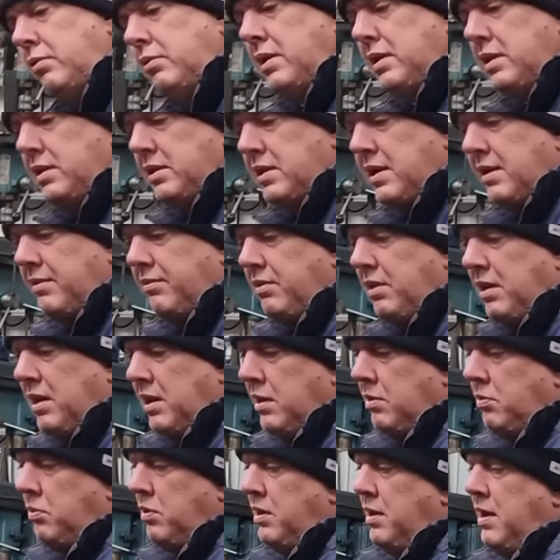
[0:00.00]
well let's have the
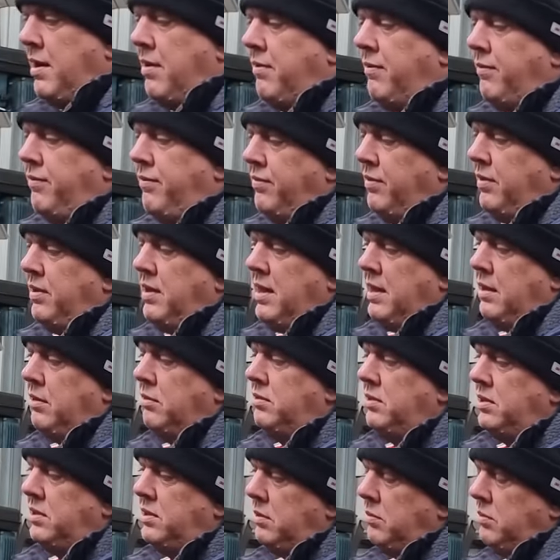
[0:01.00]
other one out for now,
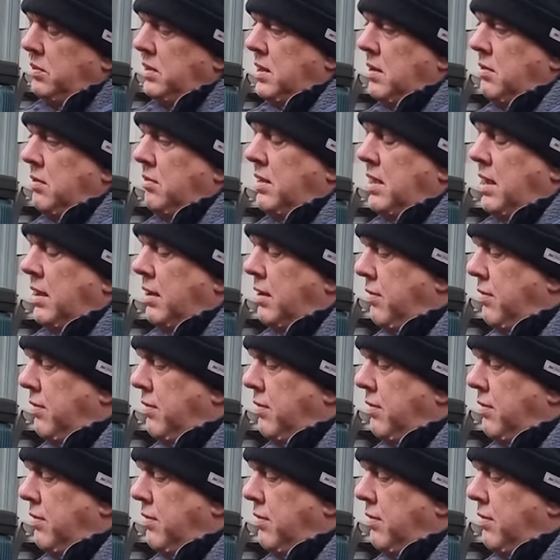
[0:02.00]
just so we don't get